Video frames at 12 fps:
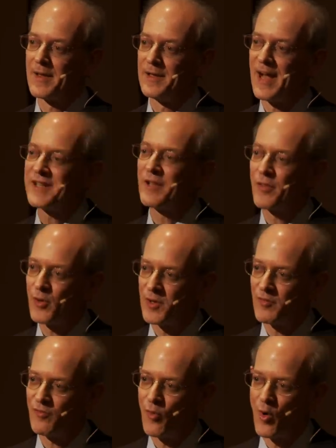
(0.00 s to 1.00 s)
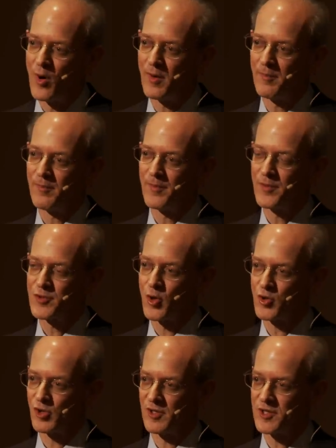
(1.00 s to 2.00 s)
In 1934,
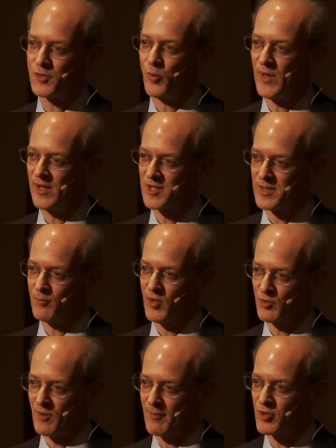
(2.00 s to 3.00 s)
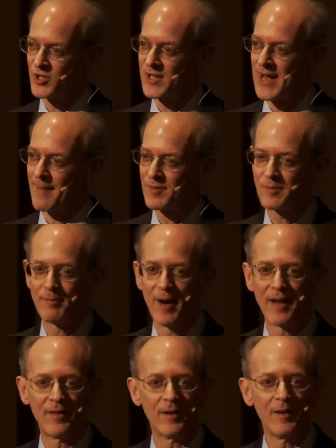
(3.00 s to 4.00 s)
socialist realism was rubber stamped
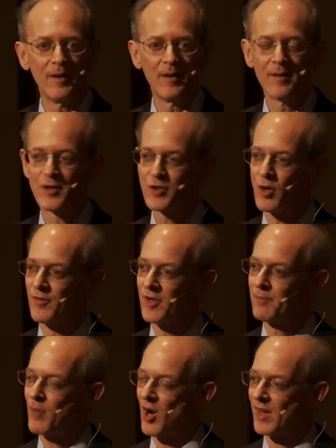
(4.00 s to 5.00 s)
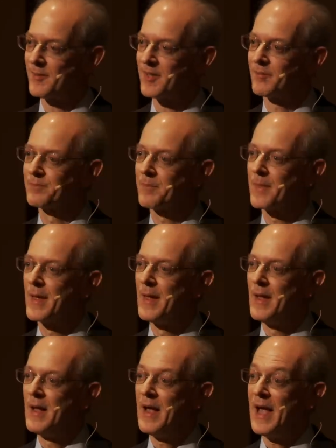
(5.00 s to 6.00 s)
by the, the Soviet parliament.
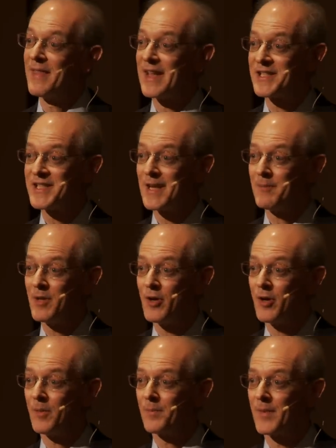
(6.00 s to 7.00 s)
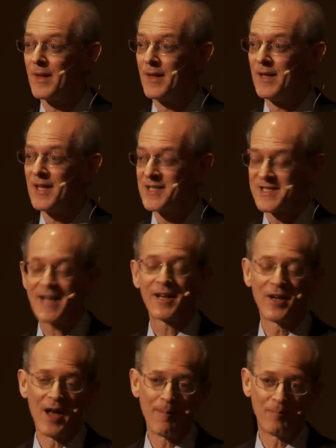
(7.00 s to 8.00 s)
That same year, his
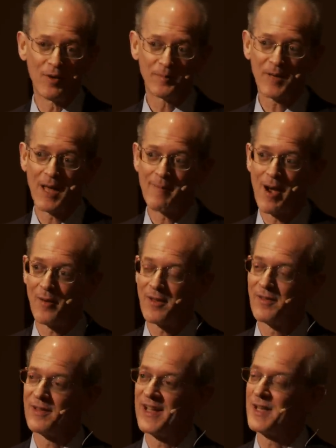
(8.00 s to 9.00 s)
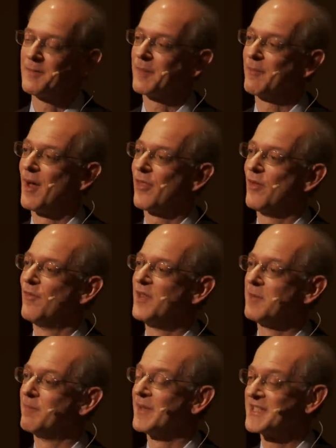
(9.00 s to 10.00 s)
second opera came out, Lady Macbeth of
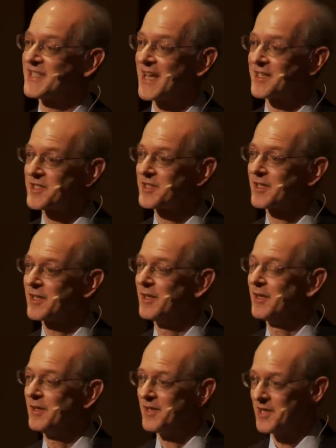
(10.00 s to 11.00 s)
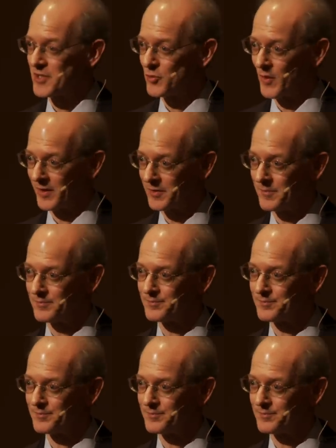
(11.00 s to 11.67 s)
the Mtsensk district.